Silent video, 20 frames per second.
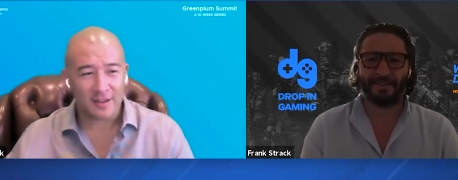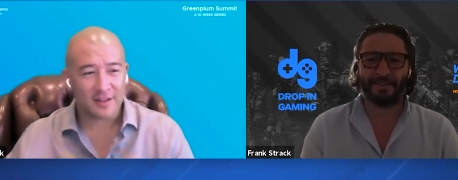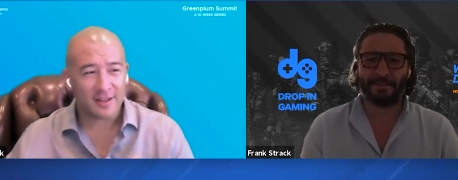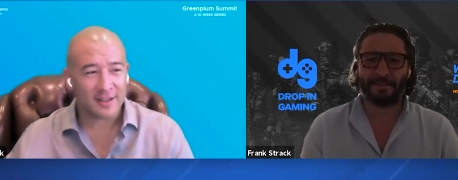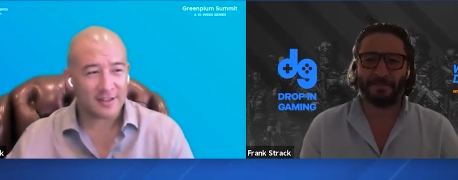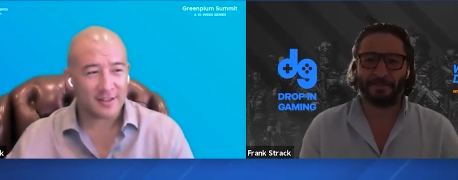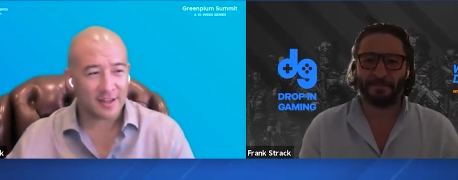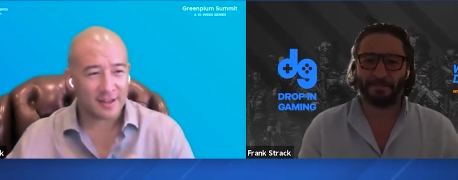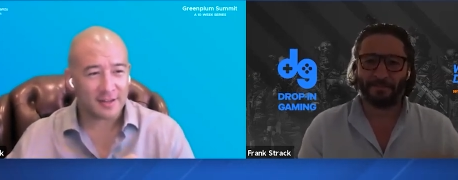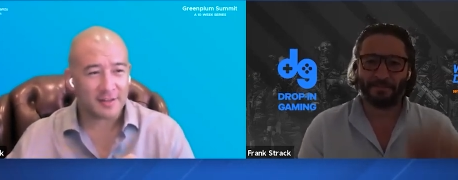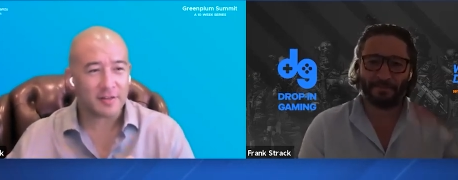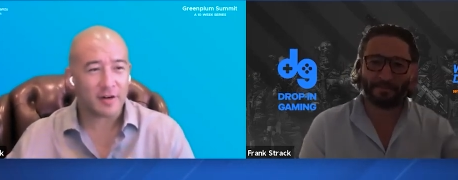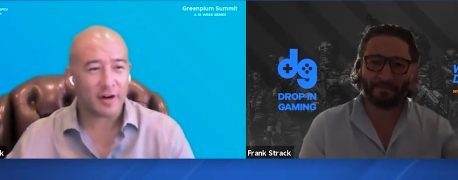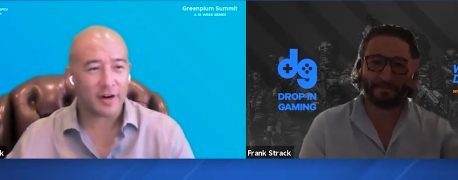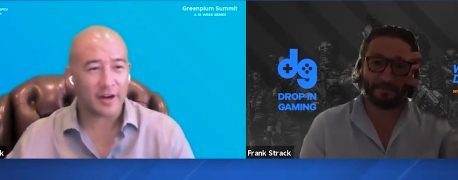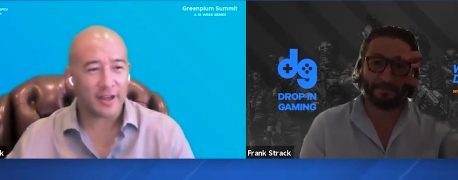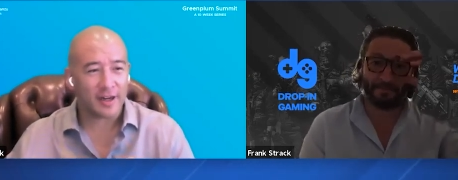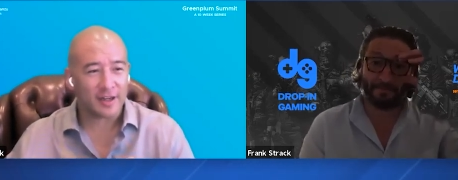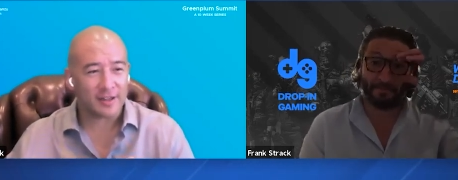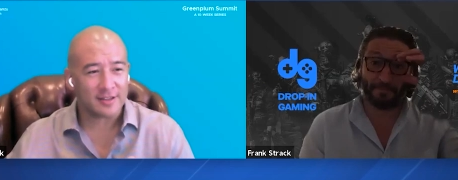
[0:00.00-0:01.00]
Speaker 1: unlike
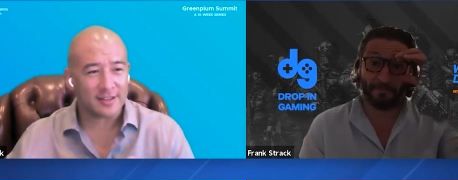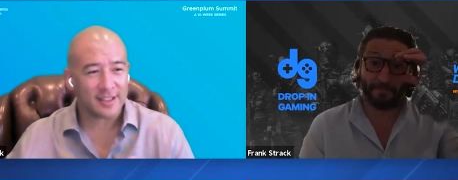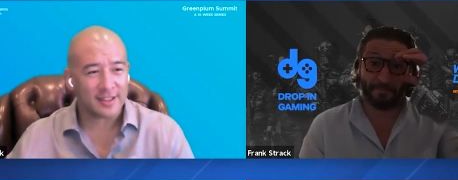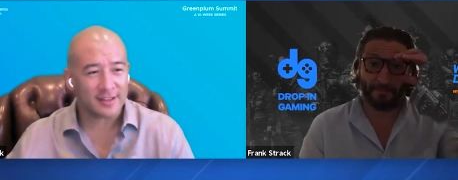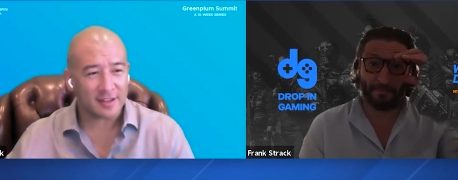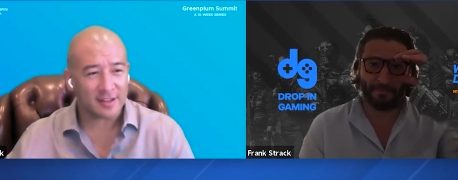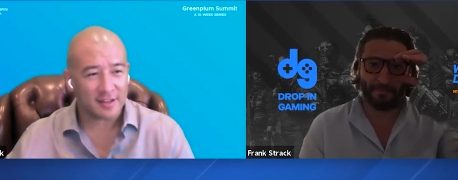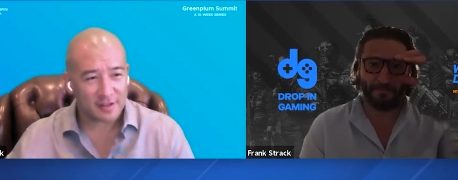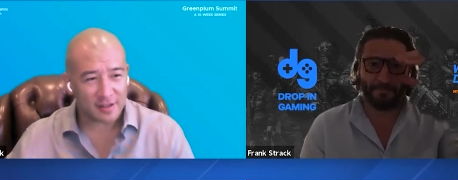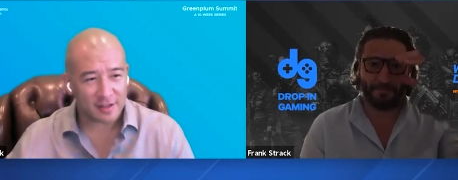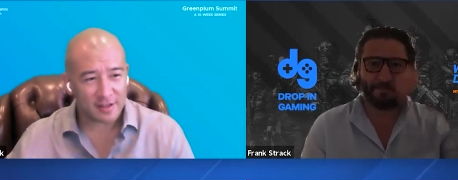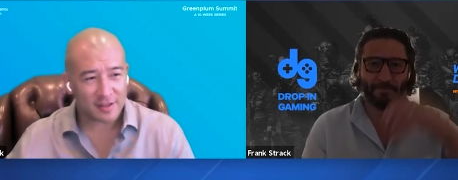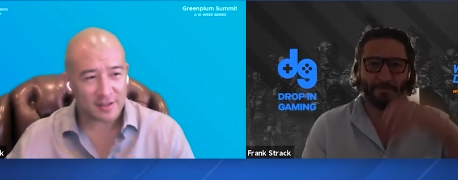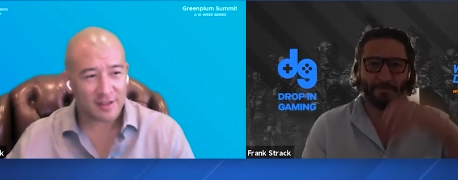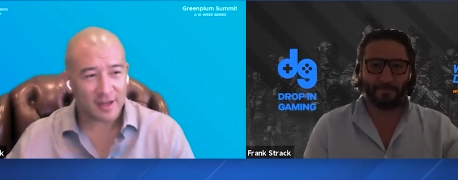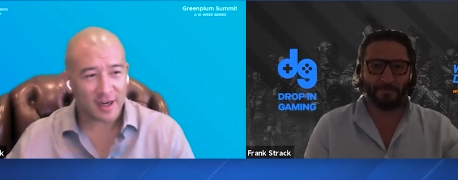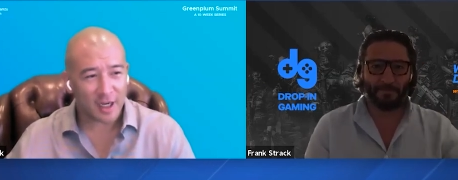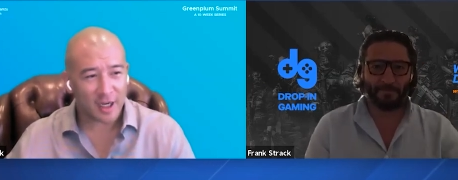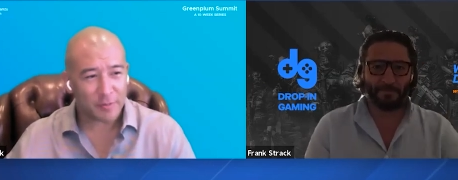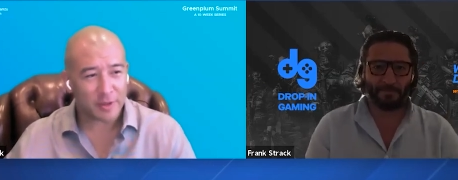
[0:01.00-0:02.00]
ninth grade, I'll take the
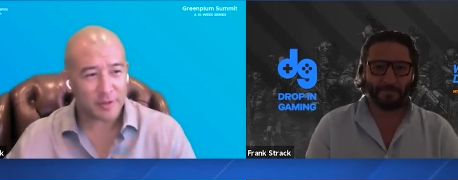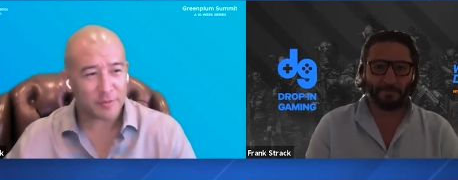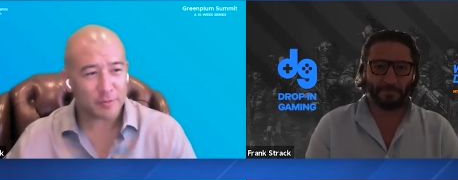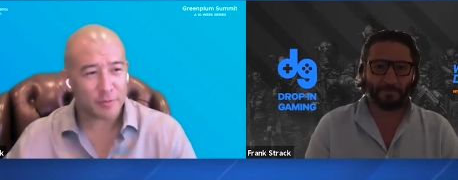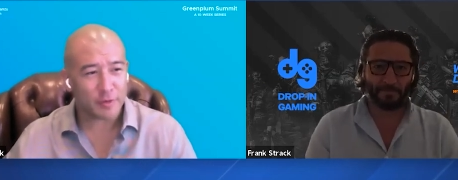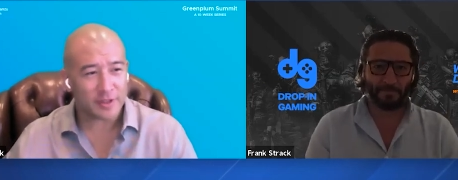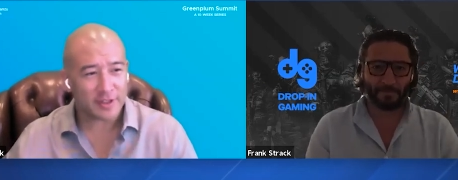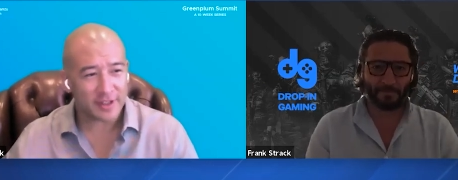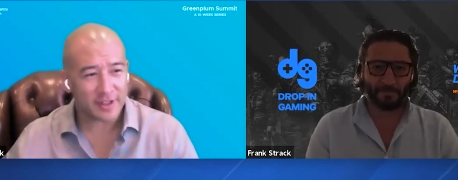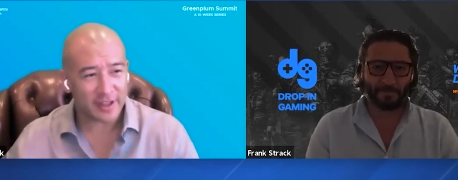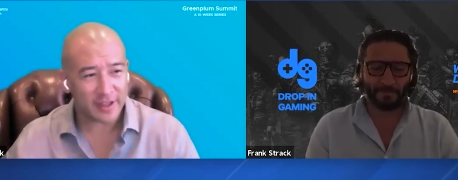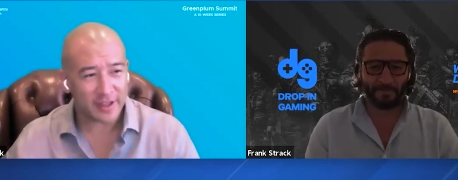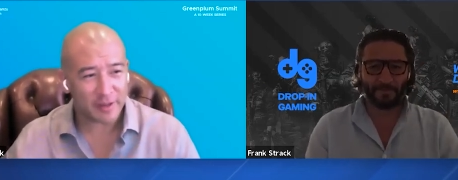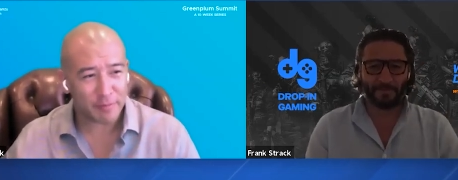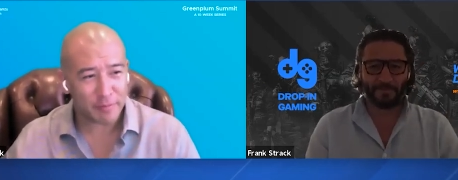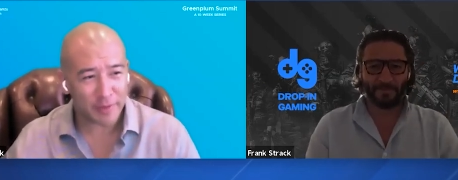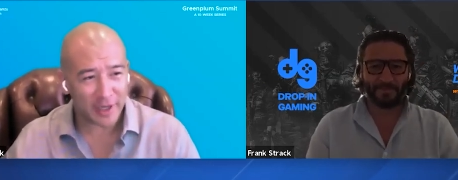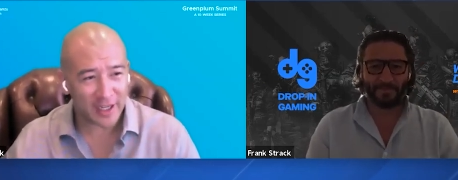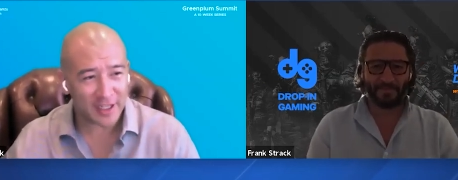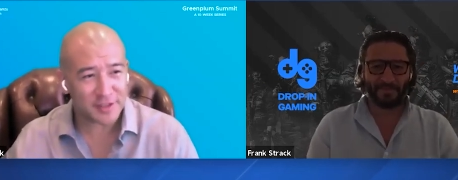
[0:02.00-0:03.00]
nerd comment with
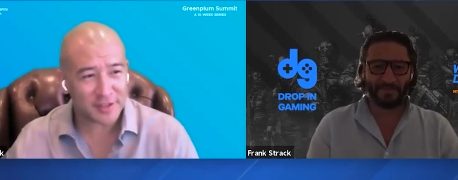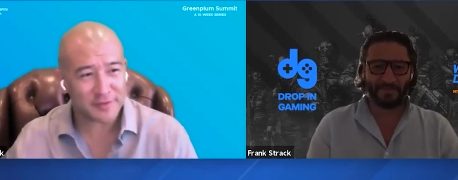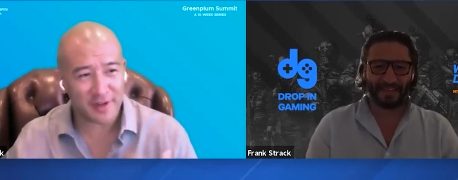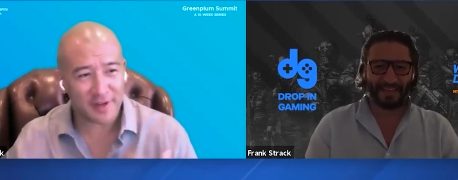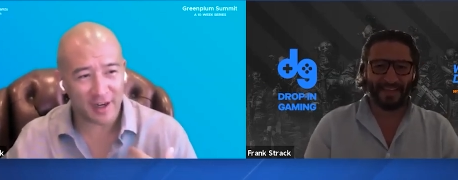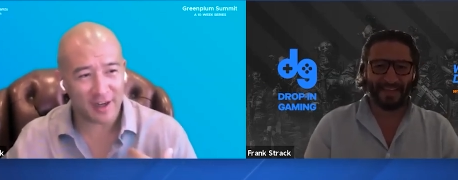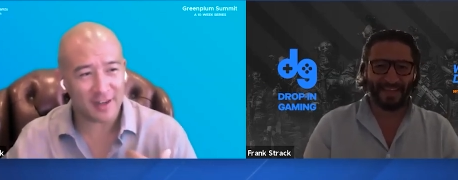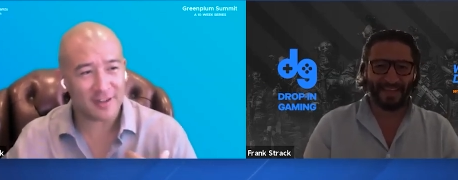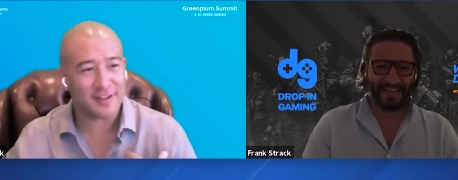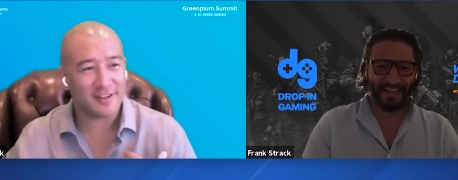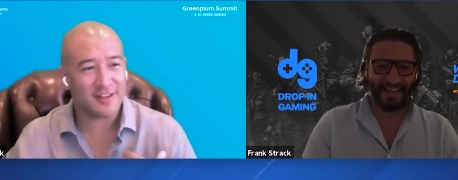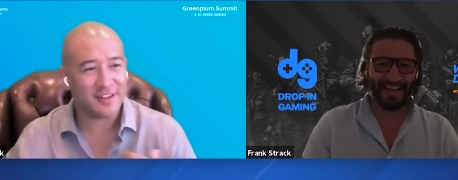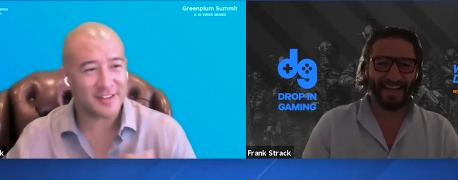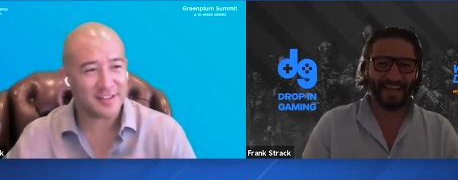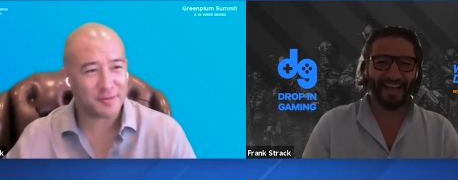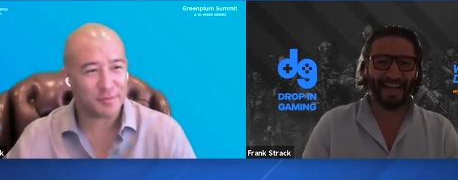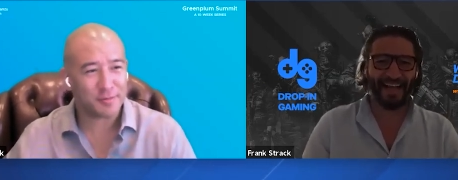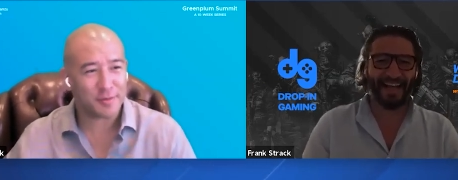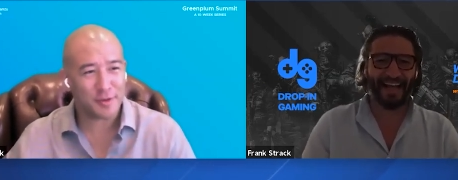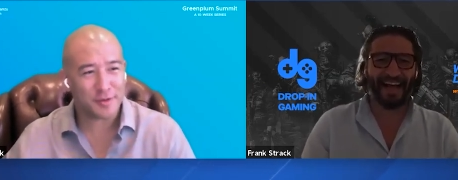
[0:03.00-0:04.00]
a badge of
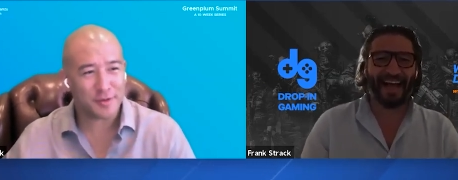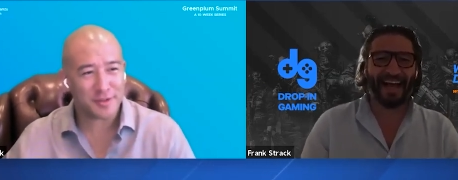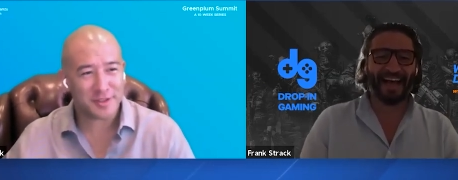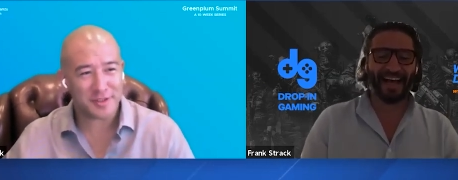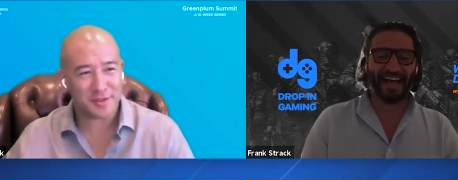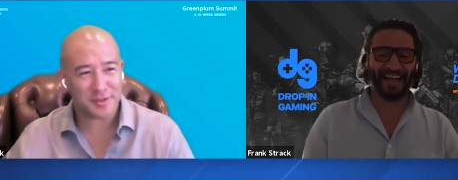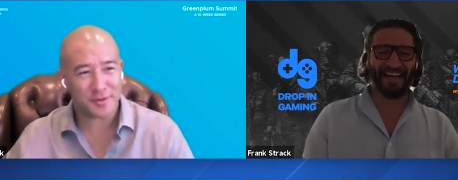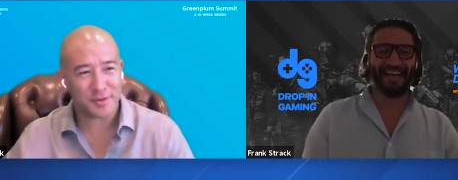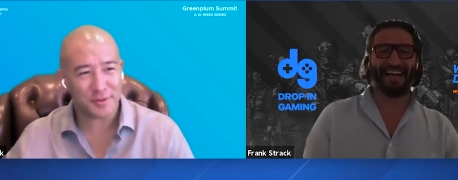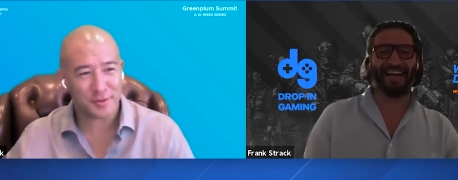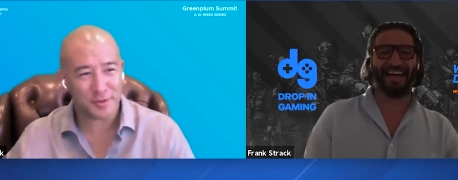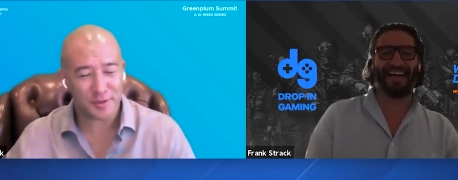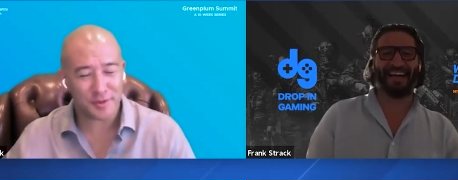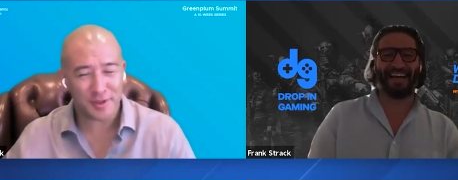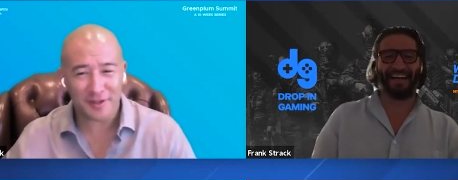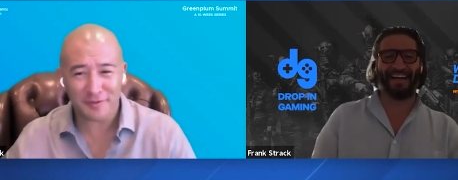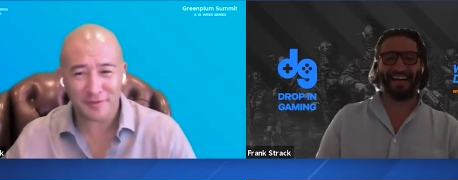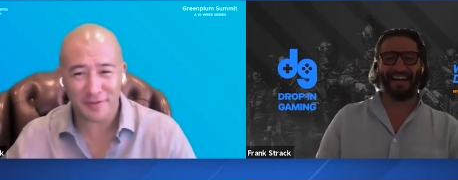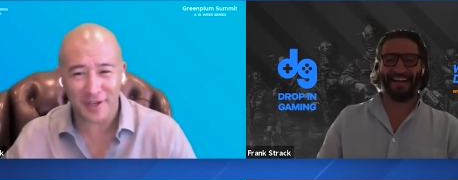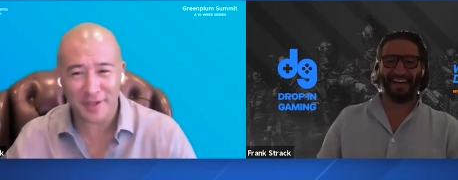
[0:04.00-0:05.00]
honor as opposed to